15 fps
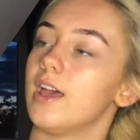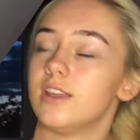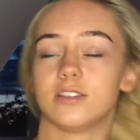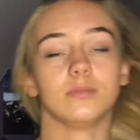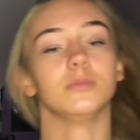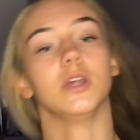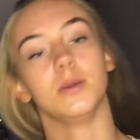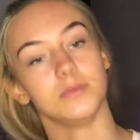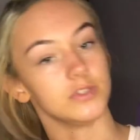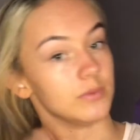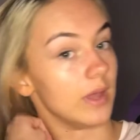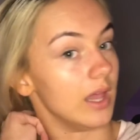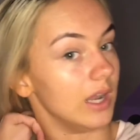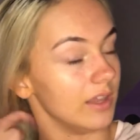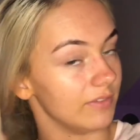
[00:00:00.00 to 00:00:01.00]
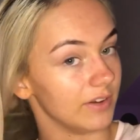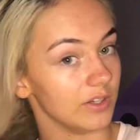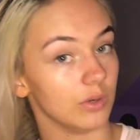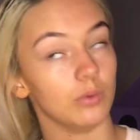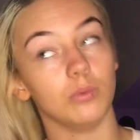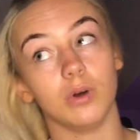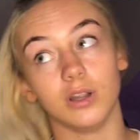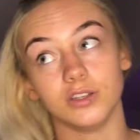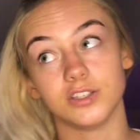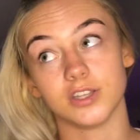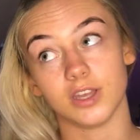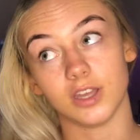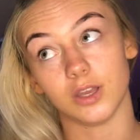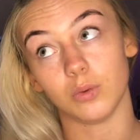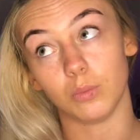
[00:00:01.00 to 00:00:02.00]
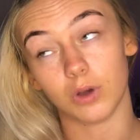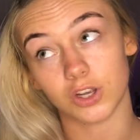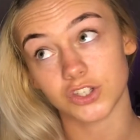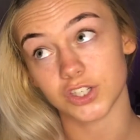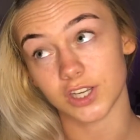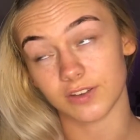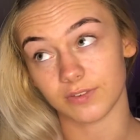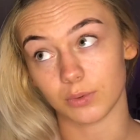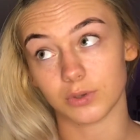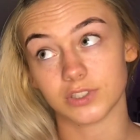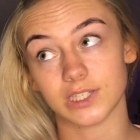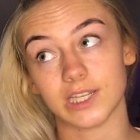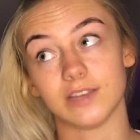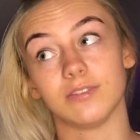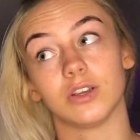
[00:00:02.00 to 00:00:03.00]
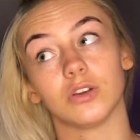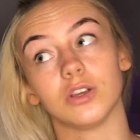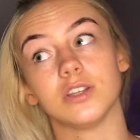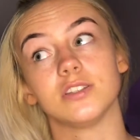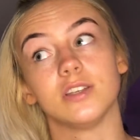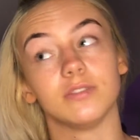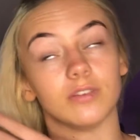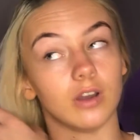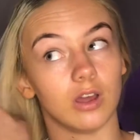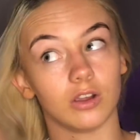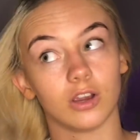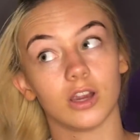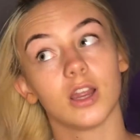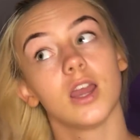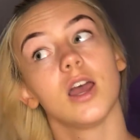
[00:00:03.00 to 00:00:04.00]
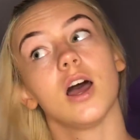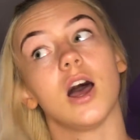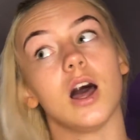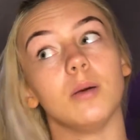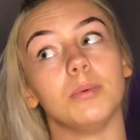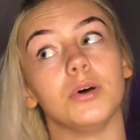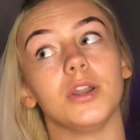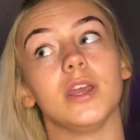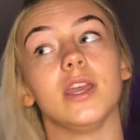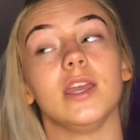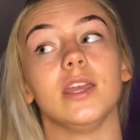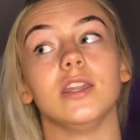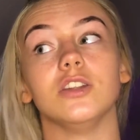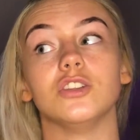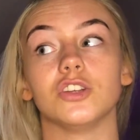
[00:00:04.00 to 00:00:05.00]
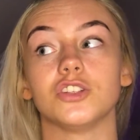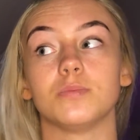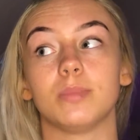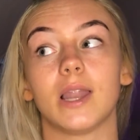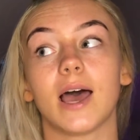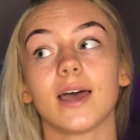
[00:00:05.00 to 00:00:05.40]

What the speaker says: Sometimes as well, if I don't want to wash it, if I want to leave it greasy for longer, I'll put it in Dutch